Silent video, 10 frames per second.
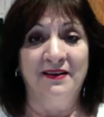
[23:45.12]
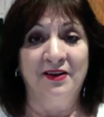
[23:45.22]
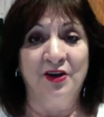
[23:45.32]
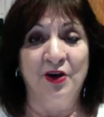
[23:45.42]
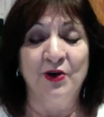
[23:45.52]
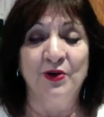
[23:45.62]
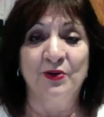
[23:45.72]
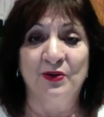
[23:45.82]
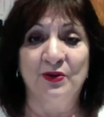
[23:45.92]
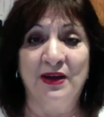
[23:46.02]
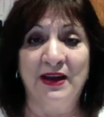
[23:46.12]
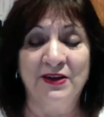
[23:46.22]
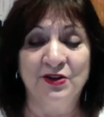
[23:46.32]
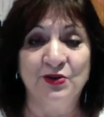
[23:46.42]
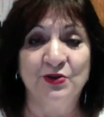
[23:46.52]
Go
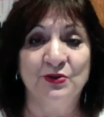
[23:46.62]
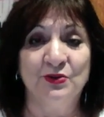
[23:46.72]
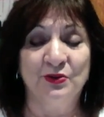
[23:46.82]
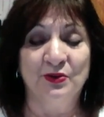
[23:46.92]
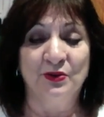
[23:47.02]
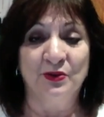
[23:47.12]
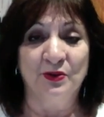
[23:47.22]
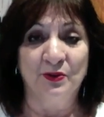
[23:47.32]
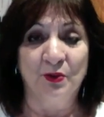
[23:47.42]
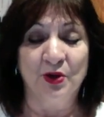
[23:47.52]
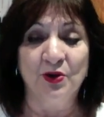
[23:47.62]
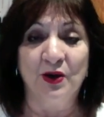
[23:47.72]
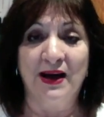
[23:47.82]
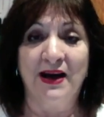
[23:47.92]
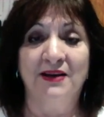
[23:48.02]
and do what your
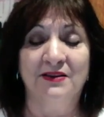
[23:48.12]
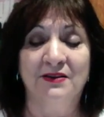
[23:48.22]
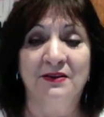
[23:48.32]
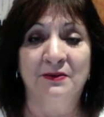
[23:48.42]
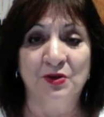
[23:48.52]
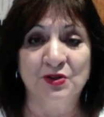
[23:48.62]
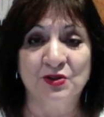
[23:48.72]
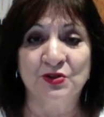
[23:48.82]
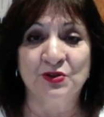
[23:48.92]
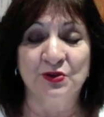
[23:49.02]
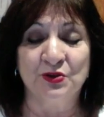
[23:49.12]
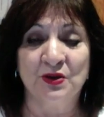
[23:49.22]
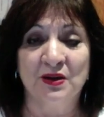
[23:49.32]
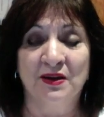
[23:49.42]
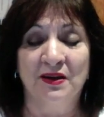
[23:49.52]
heart wants to do,
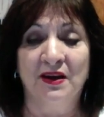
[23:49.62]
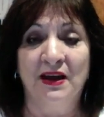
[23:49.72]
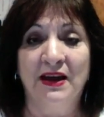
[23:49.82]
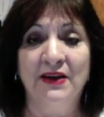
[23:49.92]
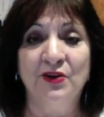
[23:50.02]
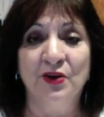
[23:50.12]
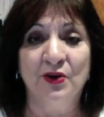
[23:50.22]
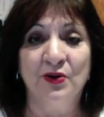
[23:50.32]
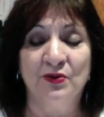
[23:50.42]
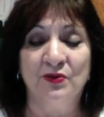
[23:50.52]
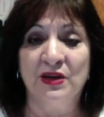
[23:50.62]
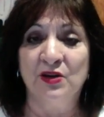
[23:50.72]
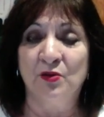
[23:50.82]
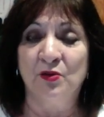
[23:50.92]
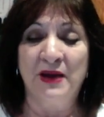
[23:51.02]
and know that
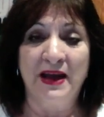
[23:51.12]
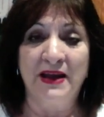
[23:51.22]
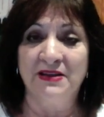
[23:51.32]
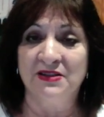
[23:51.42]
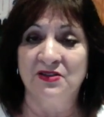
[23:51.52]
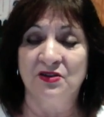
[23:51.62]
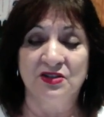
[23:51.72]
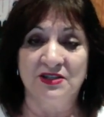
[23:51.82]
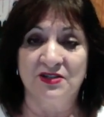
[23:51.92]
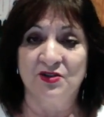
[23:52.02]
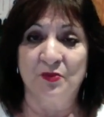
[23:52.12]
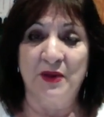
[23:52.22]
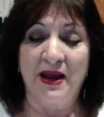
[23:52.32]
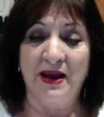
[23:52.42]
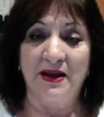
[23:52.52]
your pain is not just your
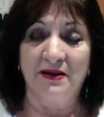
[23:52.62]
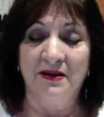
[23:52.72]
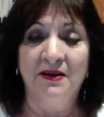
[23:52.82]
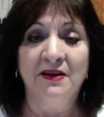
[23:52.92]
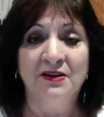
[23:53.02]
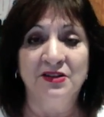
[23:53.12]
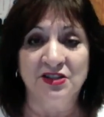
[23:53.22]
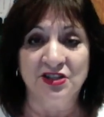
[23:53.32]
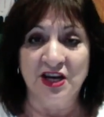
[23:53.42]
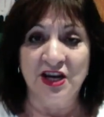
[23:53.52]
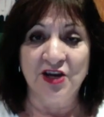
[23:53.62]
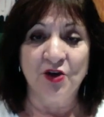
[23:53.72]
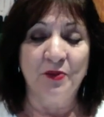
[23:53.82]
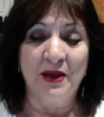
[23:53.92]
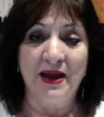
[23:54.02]
pain. To share your
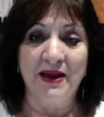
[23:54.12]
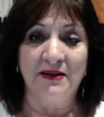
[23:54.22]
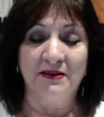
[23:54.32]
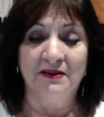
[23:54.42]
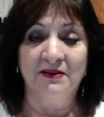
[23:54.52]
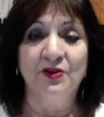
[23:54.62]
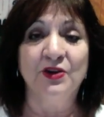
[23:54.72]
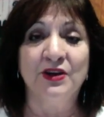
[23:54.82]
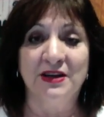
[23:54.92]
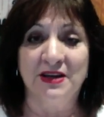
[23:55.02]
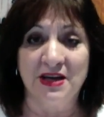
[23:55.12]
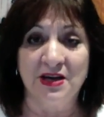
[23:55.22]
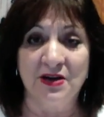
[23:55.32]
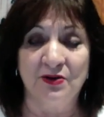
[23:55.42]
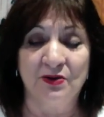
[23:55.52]
pain, you can
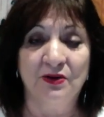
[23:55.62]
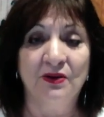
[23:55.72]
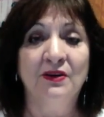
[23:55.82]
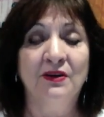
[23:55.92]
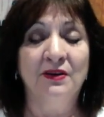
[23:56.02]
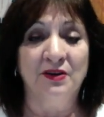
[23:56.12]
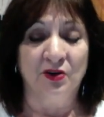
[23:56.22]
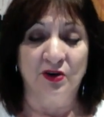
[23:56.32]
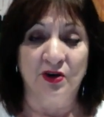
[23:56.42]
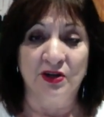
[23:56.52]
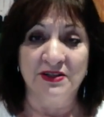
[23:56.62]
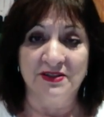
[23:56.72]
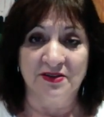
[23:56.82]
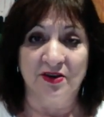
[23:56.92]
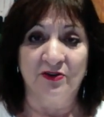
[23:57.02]
heal not only
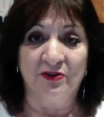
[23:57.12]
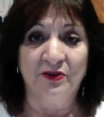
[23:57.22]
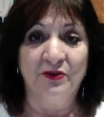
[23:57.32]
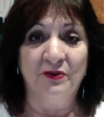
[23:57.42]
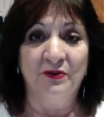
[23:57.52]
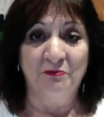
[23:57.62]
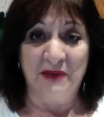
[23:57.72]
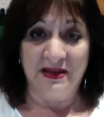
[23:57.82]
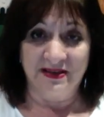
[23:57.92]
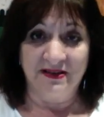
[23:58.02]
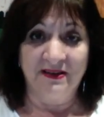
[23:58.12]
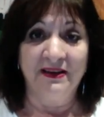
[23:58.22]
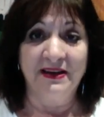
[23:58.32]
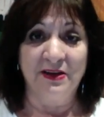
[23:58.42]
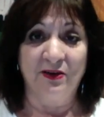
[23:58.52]
yourself, but
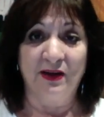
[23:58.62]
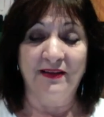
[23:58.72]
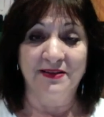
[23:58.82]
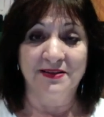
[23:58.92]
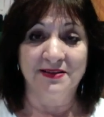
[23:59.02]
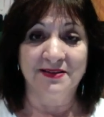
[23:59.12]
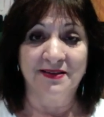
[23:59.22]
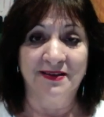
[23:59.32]
heal others.